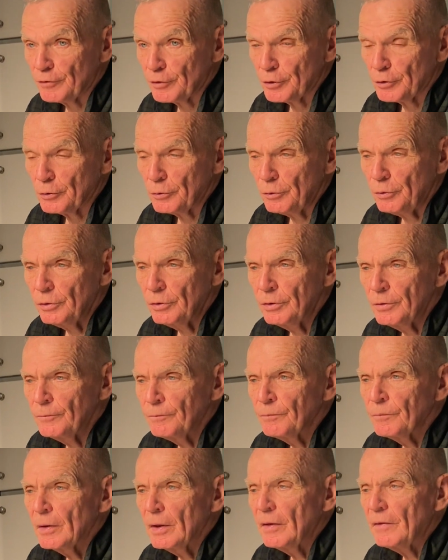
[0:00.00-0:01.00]
of you,
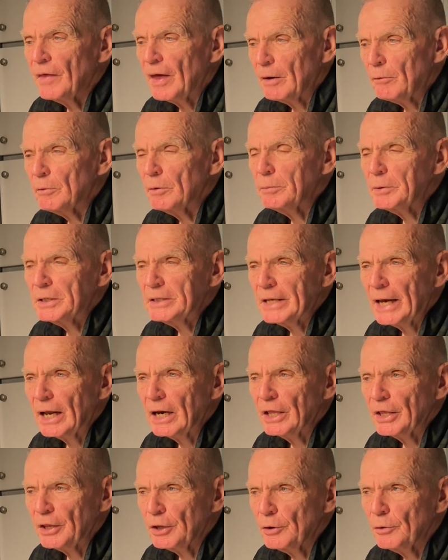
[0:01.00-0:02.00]
they would be
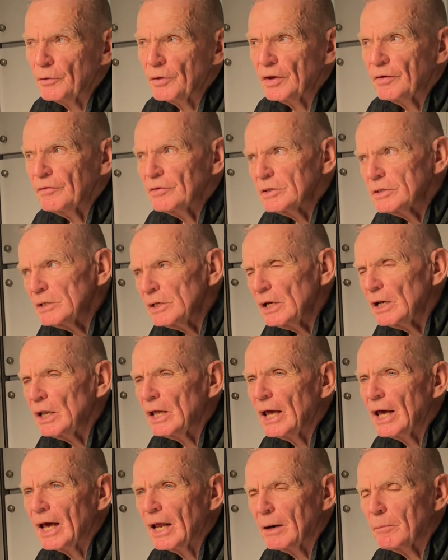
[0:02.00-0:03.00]
telling you that if you see
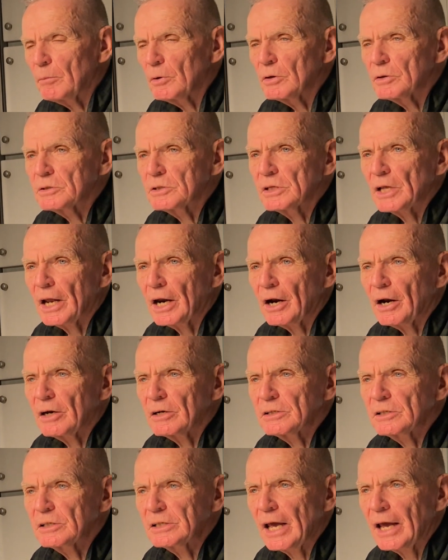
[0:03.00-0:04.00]
any animals that
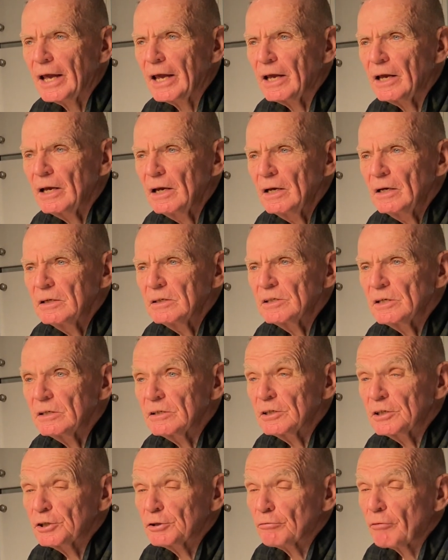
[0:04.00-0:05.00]
are, say,
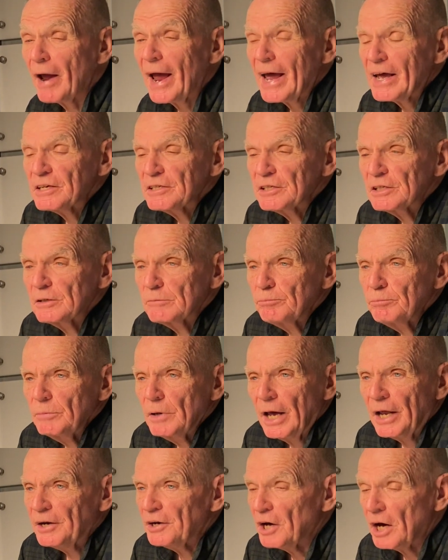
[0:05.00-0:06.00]
stressed
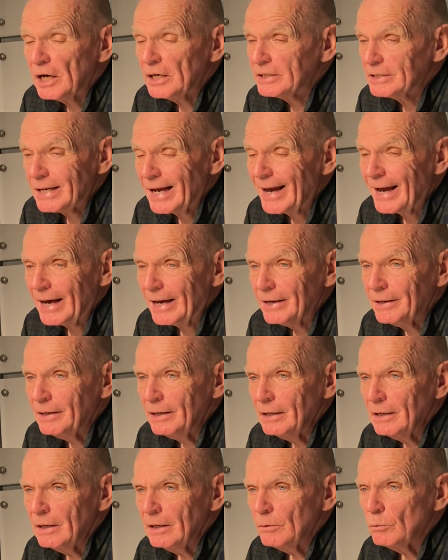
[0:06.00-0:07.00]
and not dead,
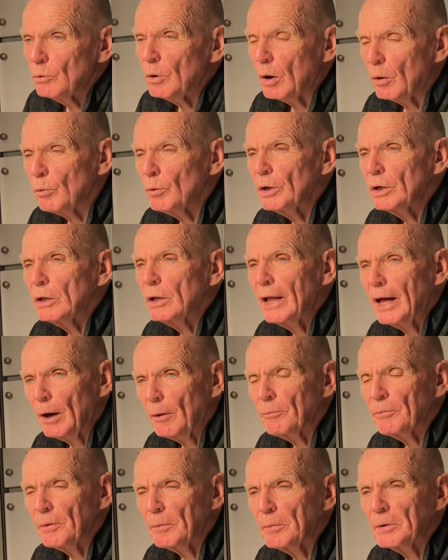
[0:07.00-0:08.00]
well, we'll
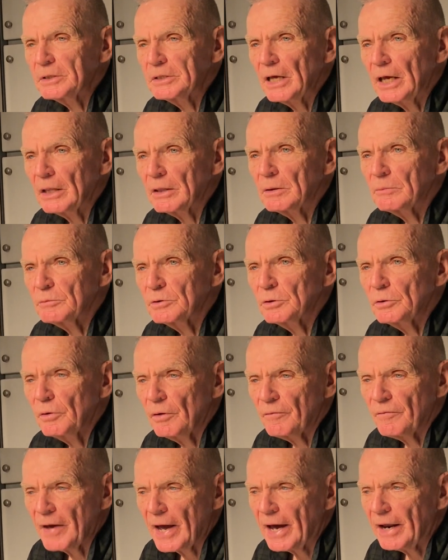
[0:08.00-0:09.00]
help them and take them to a
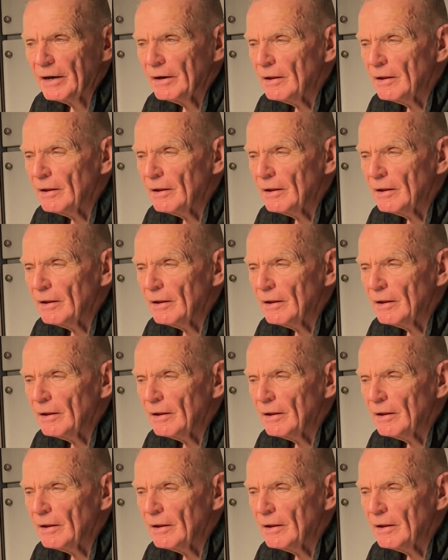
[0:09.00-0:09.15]
vet.